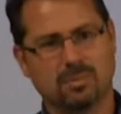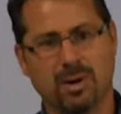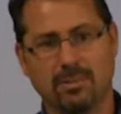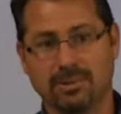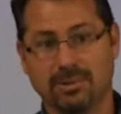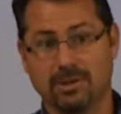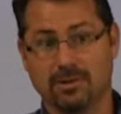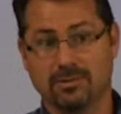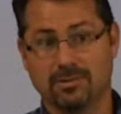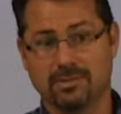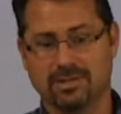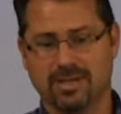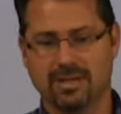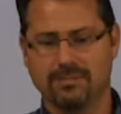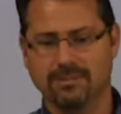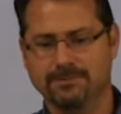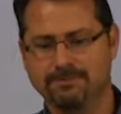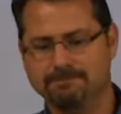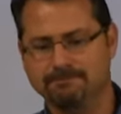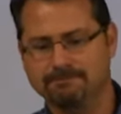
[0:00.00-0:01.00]
Probably an
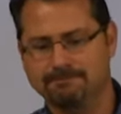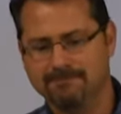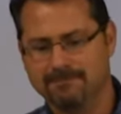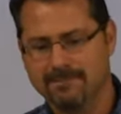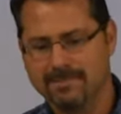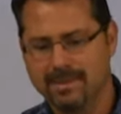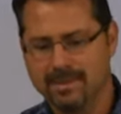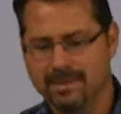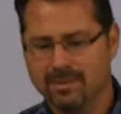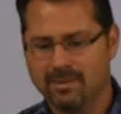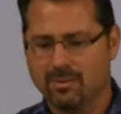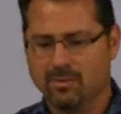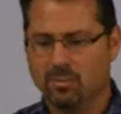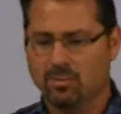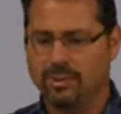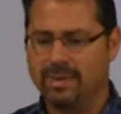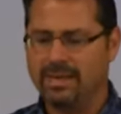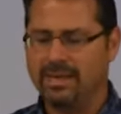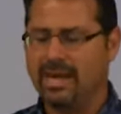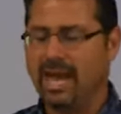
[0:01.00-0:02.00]
overstatement.
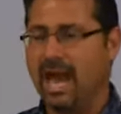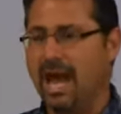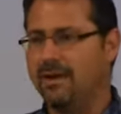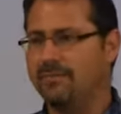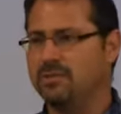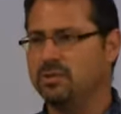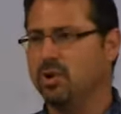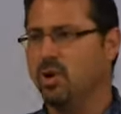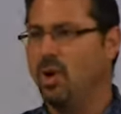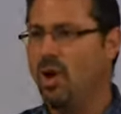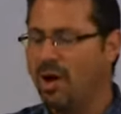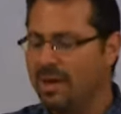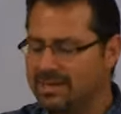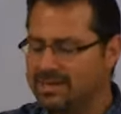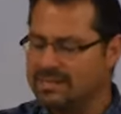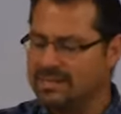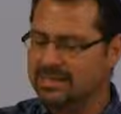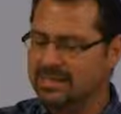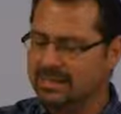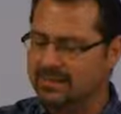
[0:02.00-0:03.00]
We have to
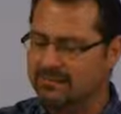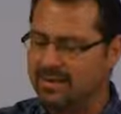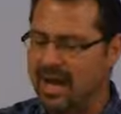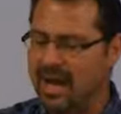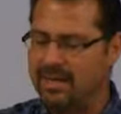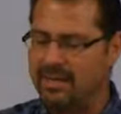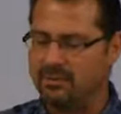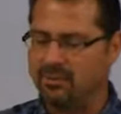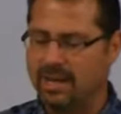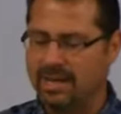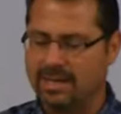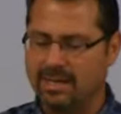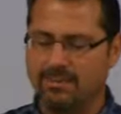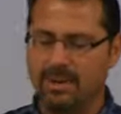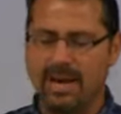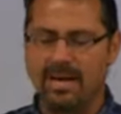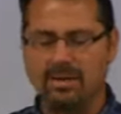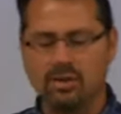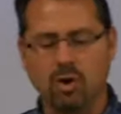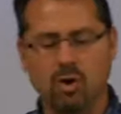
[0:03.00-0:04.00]
honestly evaluate
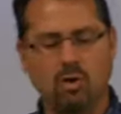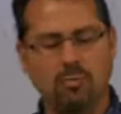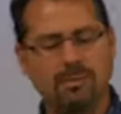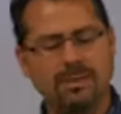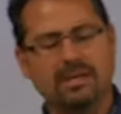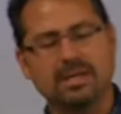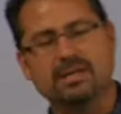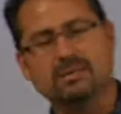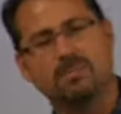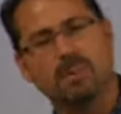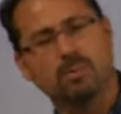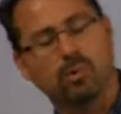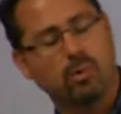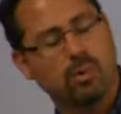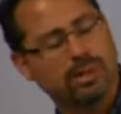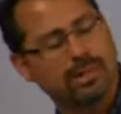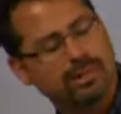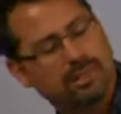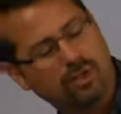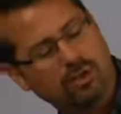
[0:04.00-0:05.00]
Am I alone because people
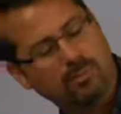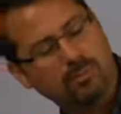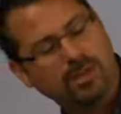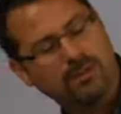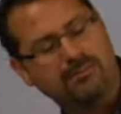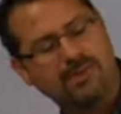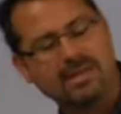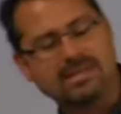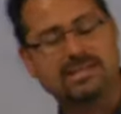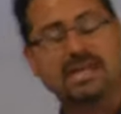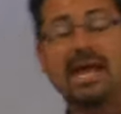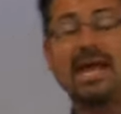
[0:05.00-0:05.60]
want to kill me if I